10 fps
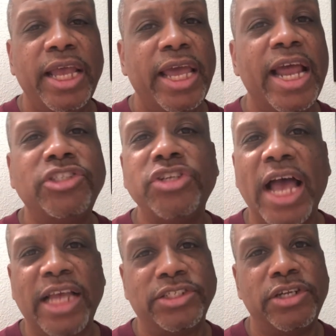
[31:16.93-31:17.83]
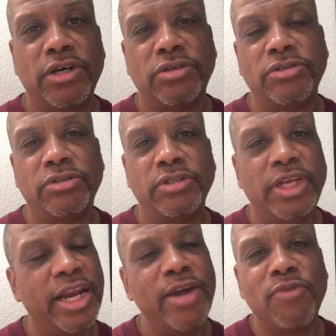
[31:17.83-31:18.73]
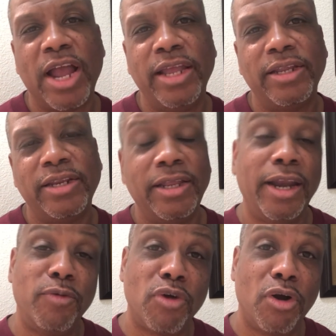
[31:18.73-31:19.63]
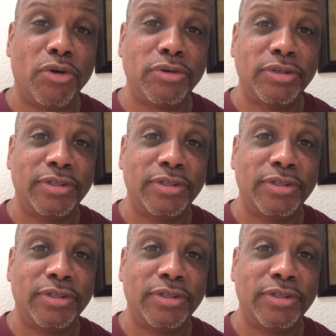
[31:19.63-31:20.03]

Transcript: And as you guys know, it ain't right, it ain't wrong.